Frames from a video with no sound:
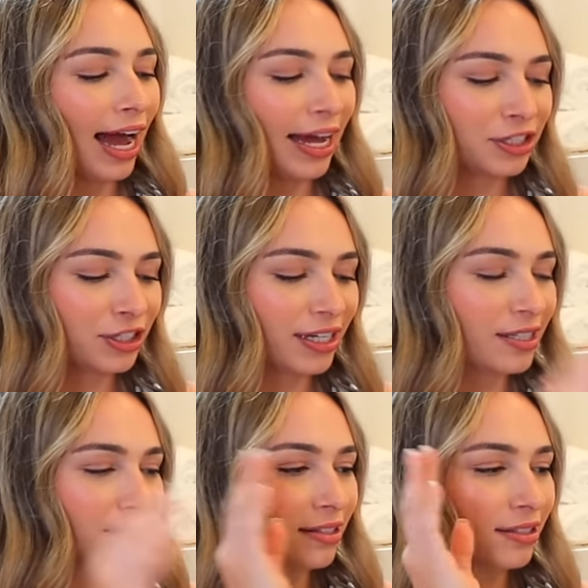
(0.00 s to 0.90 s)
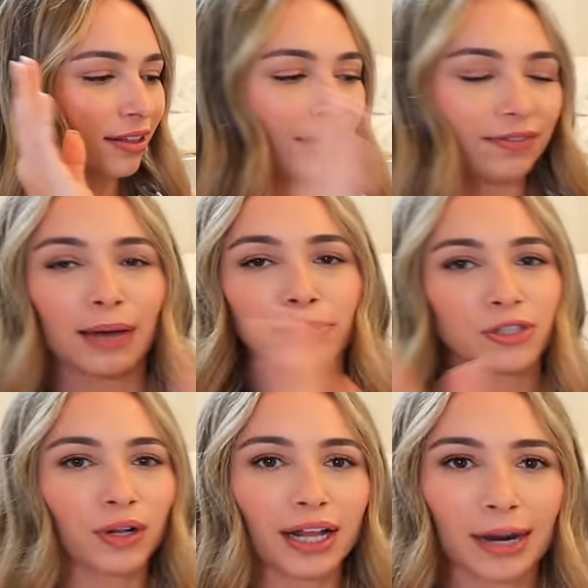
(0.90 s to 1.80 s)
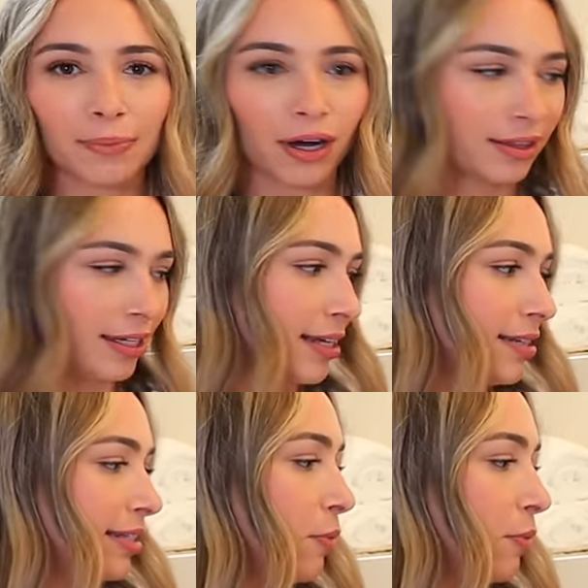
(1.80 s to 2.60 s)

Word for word: I just love, I'm so glad I bought these.